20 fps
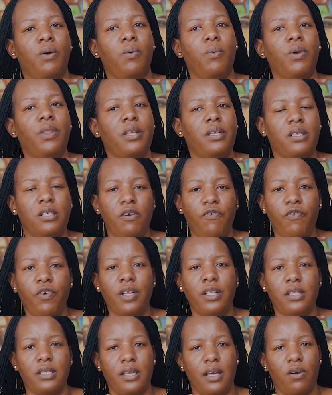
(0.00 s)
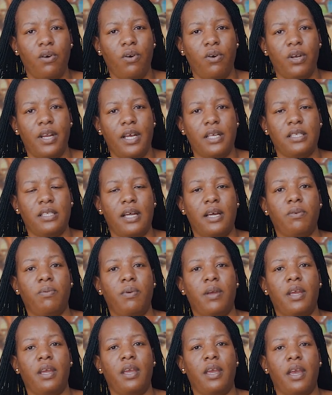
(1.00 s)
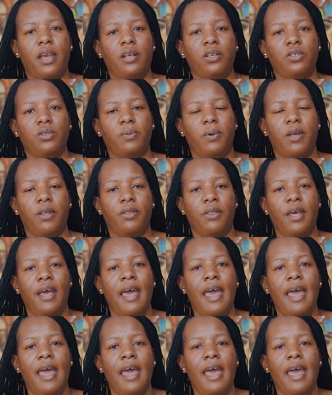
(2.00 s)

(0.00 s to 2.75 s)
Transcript: with the different stakeholders that we engage with?